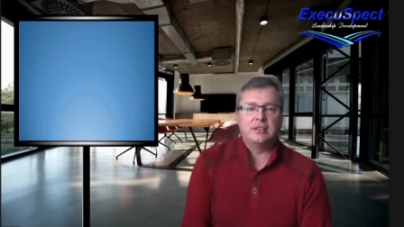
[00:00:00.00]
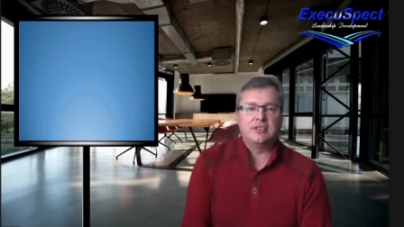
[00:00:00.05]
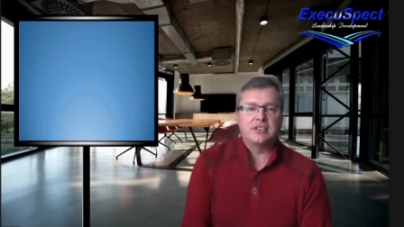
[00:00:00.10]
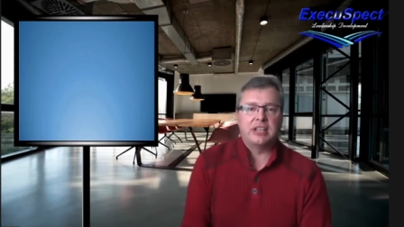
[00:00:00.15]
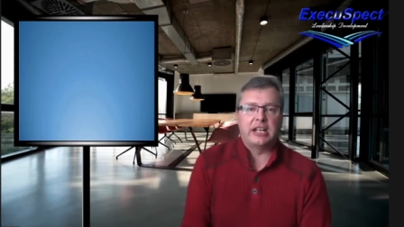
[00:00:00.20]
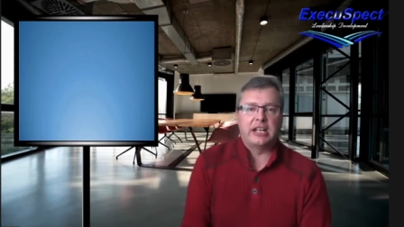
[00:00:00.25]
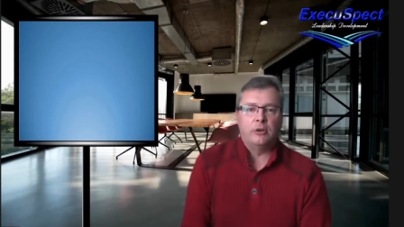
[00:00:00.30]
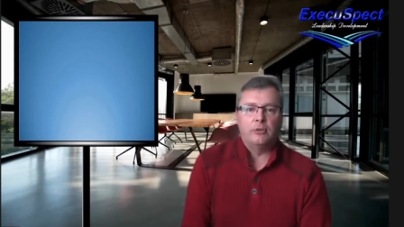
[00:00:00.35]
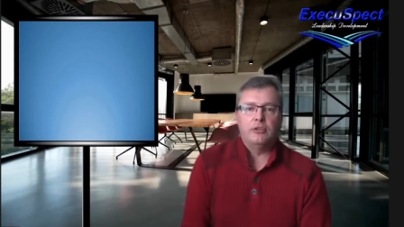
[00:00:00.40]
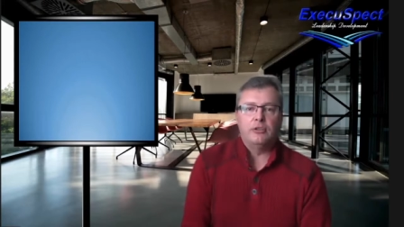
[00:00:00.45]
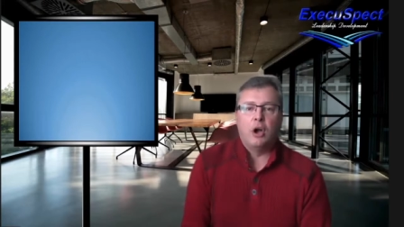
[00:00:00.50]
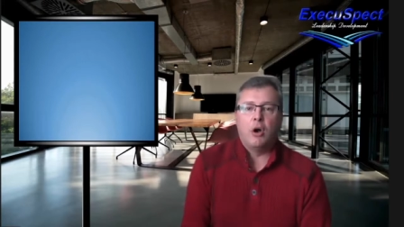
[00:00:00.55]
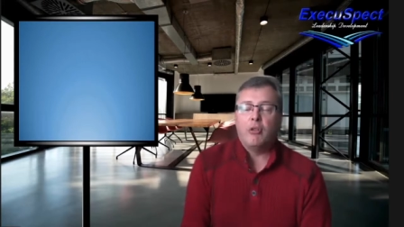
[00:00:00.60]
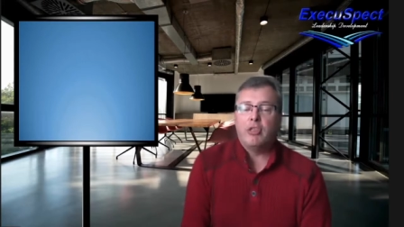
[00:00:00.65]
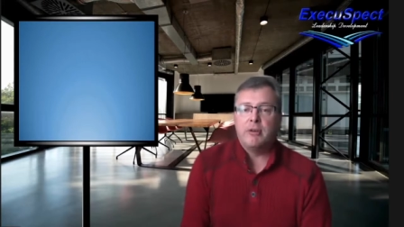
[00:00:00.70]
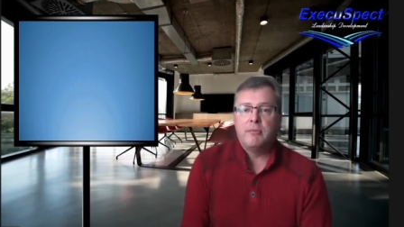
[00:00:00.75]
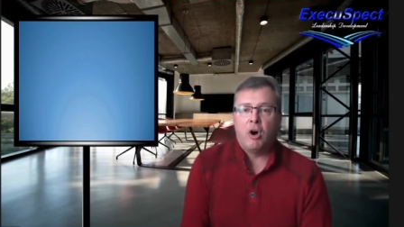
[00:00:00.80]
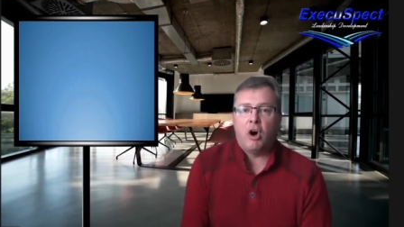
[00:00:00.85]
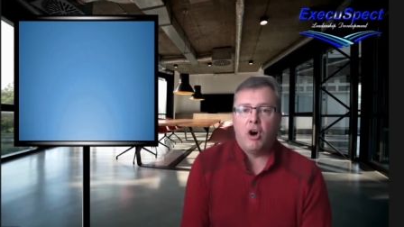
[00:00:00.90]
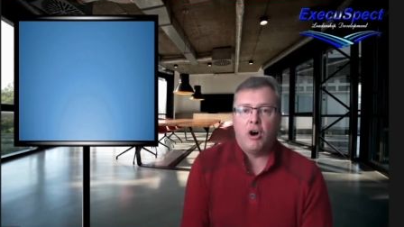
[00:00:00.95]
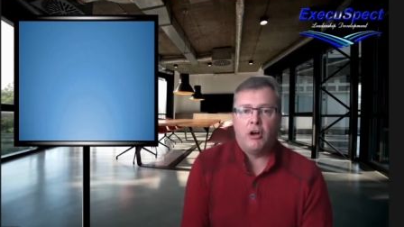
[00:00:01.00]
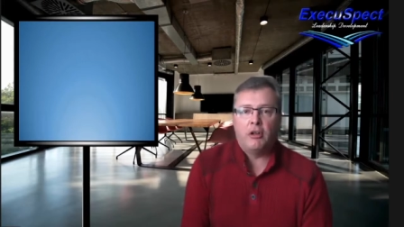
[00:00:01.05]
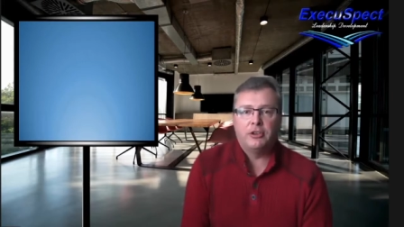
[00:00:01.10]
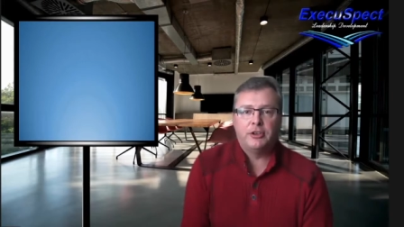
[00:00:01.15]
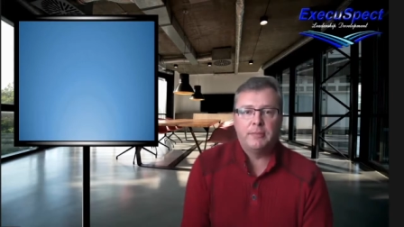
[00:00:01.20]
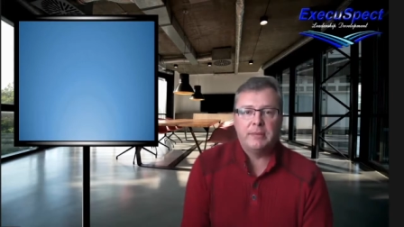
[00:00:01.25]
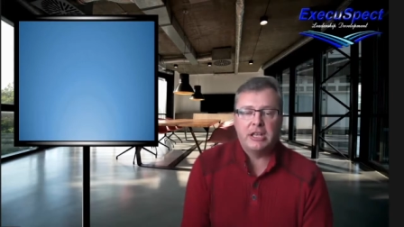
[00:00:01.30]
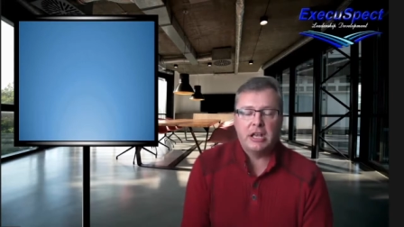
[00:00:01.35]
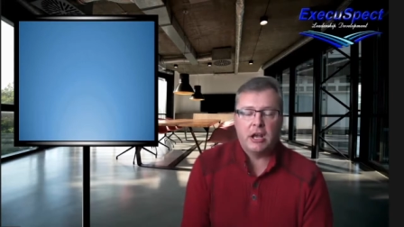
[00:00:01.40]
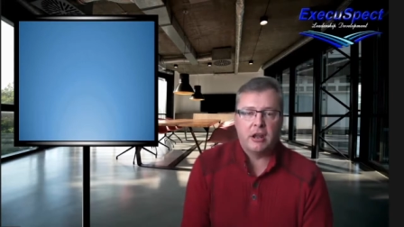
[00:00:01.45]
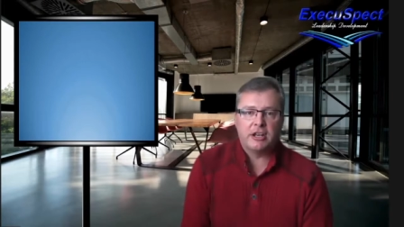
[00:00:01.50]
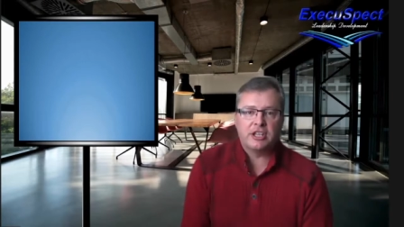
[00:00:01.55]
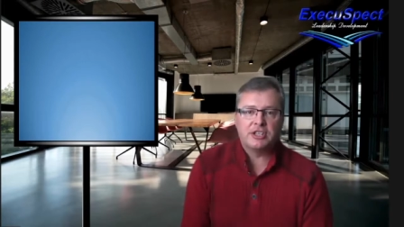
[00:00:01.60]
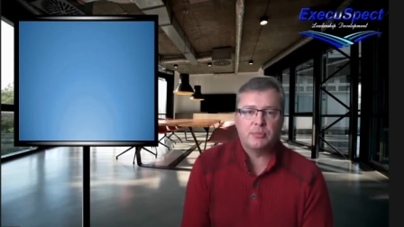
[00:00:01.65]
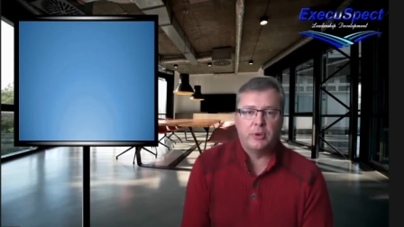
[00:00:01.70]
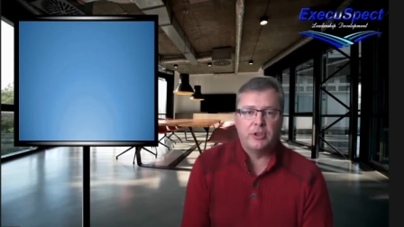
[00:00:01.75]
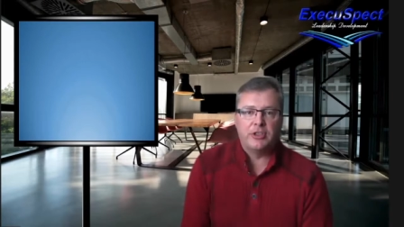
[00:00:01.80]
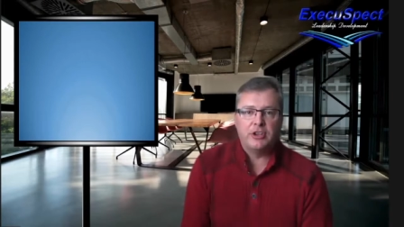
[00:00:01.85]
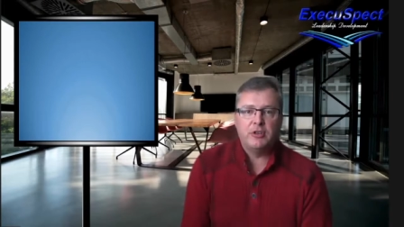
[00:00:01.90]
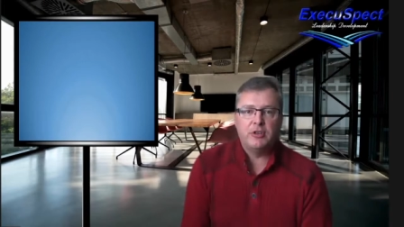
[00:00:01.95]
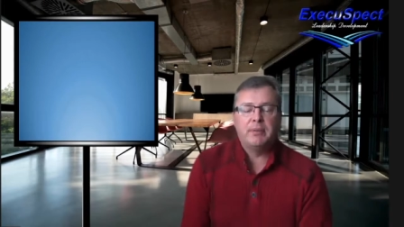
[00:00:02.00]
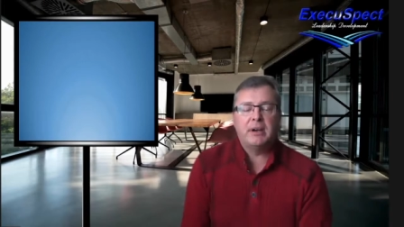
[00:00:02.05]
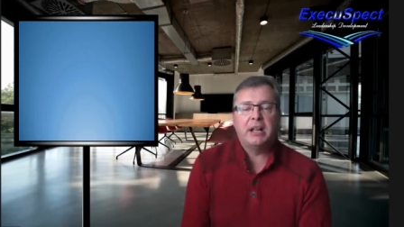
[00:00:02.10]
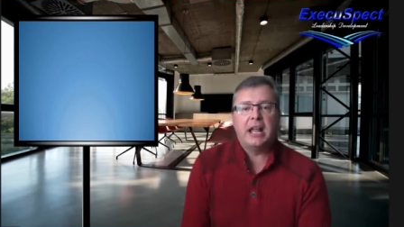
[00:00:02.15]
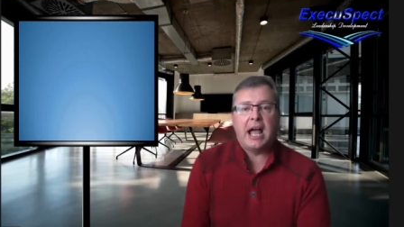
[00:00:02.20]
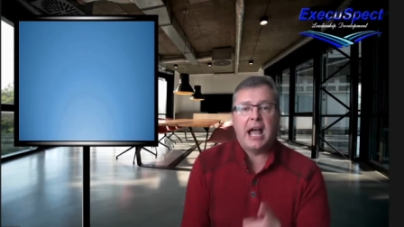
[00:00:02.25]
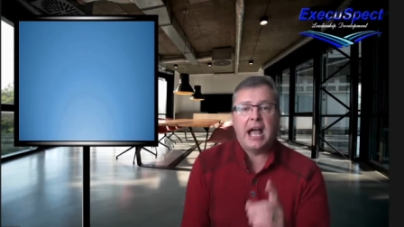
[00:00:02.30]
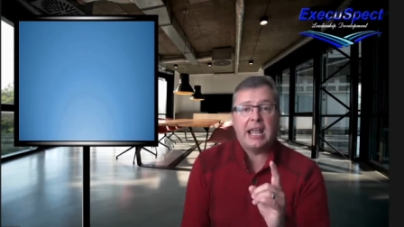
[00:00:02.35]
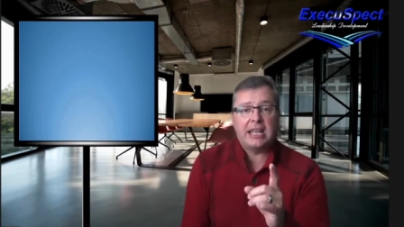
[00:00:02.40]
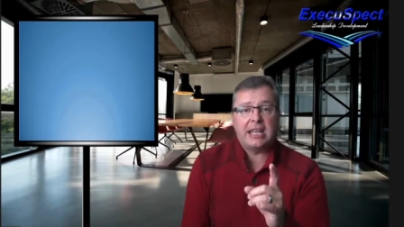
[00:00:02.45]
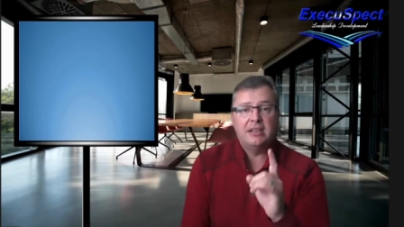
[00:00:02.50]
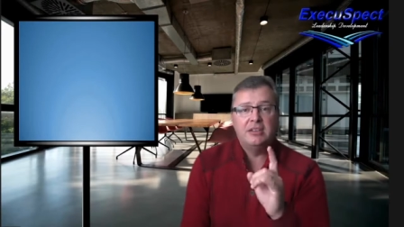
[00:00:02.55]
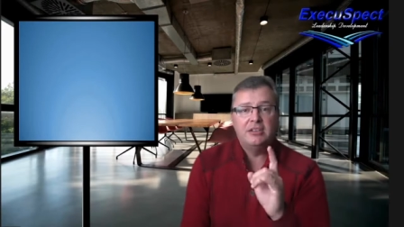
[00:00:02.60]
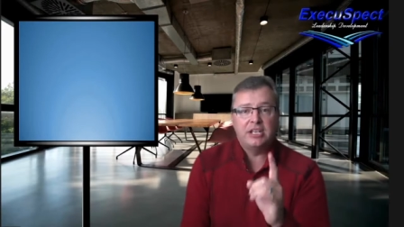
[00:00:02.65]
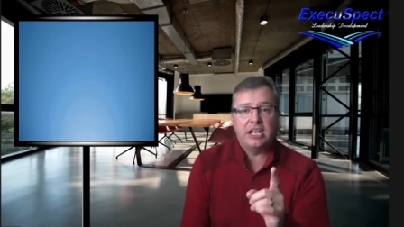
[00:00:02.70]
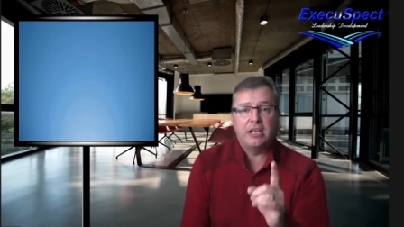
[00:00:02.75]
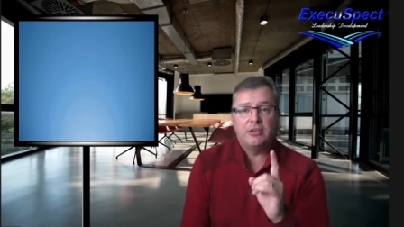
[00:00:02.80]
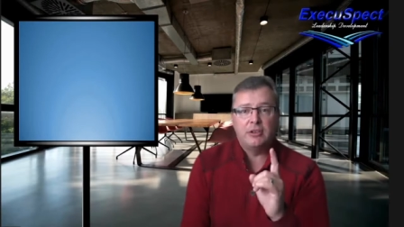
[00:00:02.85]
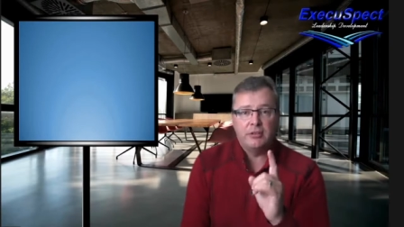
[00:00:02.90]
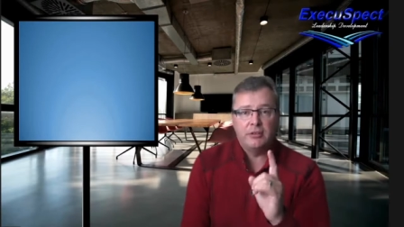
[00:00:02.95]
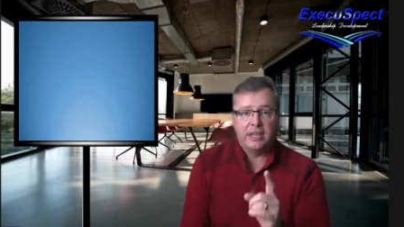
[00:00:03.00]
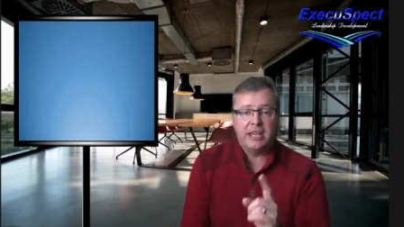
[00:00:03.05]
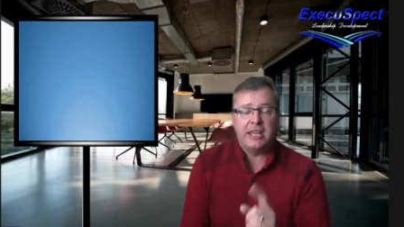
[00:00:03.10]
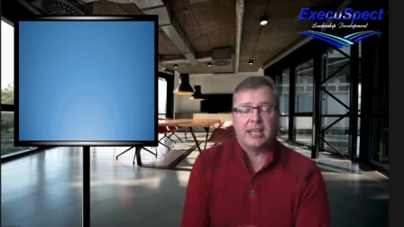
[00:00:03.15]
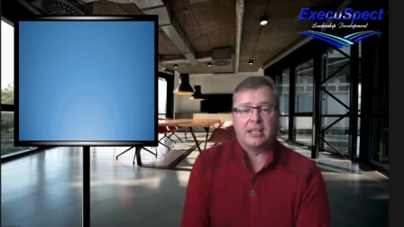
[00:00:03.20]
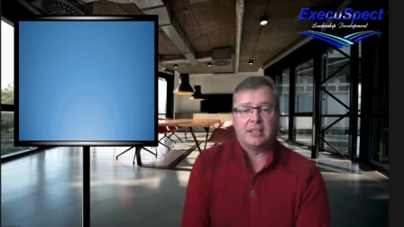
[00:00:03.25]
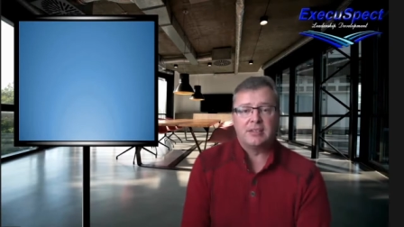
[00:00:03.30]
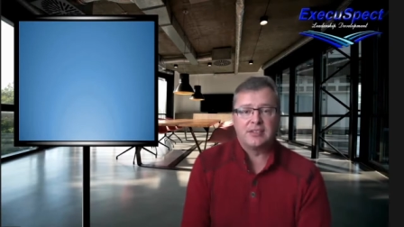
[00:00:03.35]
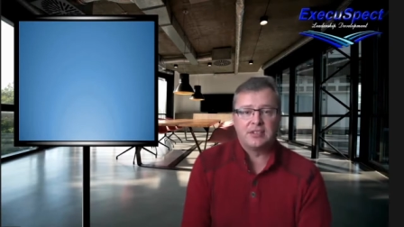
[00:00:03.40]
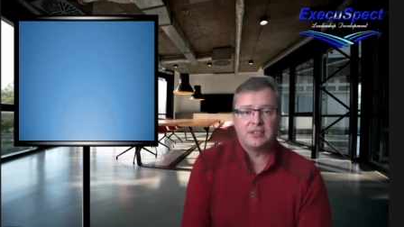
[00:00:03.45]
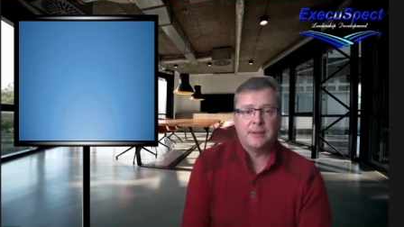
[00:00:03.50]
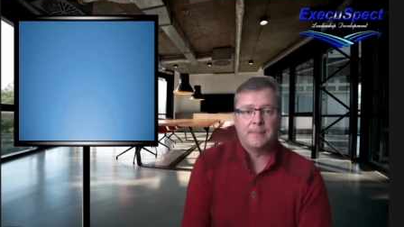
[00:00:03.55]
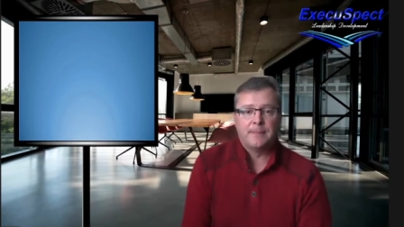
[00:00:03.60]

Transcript: I don't know them all, to be honest with you, but I can tell you this